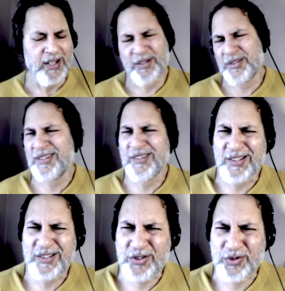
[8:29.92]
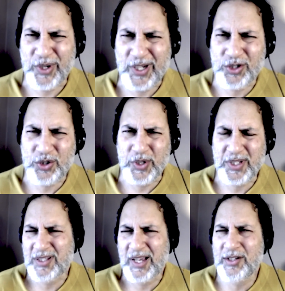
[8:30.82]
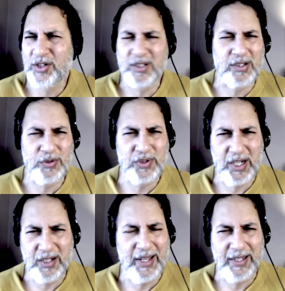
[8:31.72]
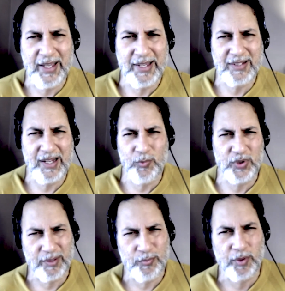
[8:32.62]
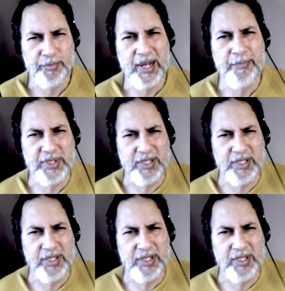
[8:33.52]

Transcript: And I was like, oh, that's a strange choice, because I had just associated that last name with like more poppy,